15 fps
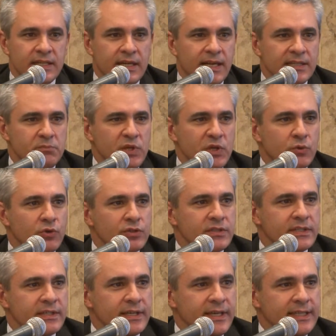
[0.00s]
Let me quote
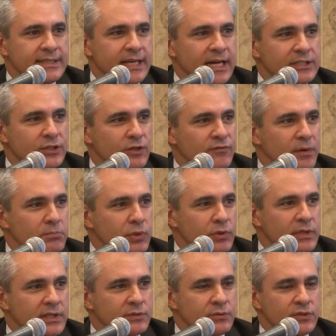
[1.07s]
a, a title of a book
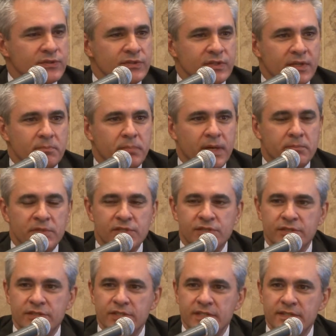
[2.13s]
that was uh,
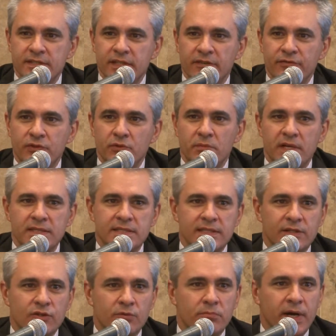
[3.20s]
published just a few months
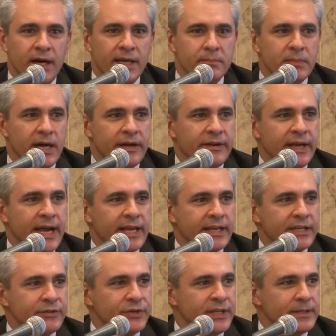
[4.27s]
ago by Barry
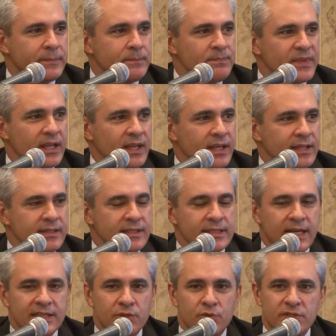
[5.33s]
Eichengreen. The
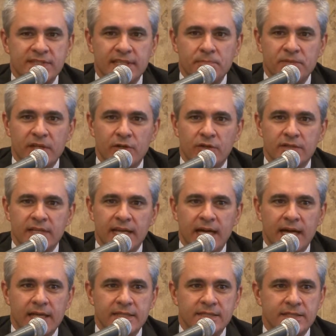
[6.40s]
title was something along the
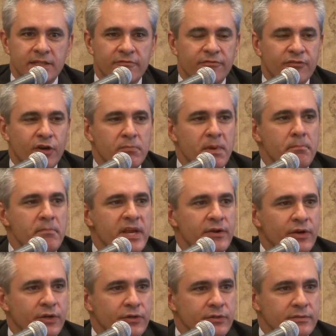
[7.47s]
lines, "From a
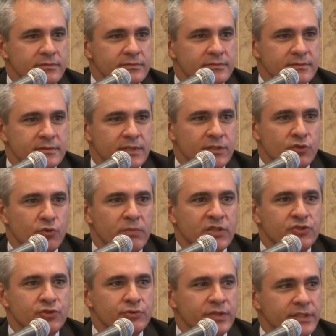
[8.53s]
Miracle to
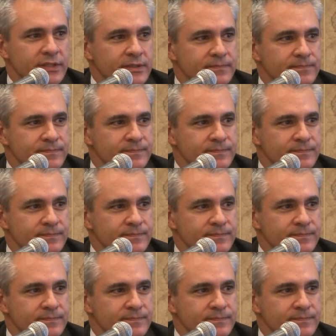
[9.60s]
Maturity."